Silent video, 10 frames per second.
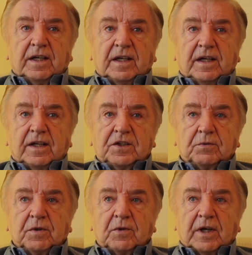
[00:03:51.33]
And so
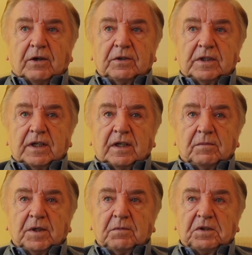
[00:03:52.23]
we were out there
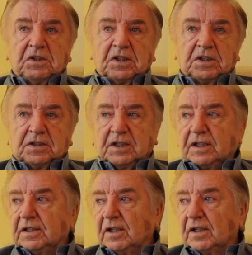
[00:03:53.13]
maybe
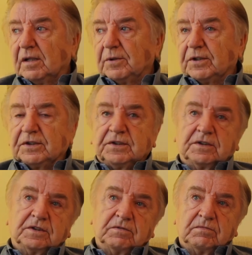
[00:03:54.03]
10
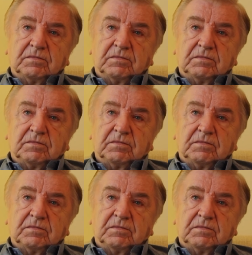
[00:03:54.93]
kilometers.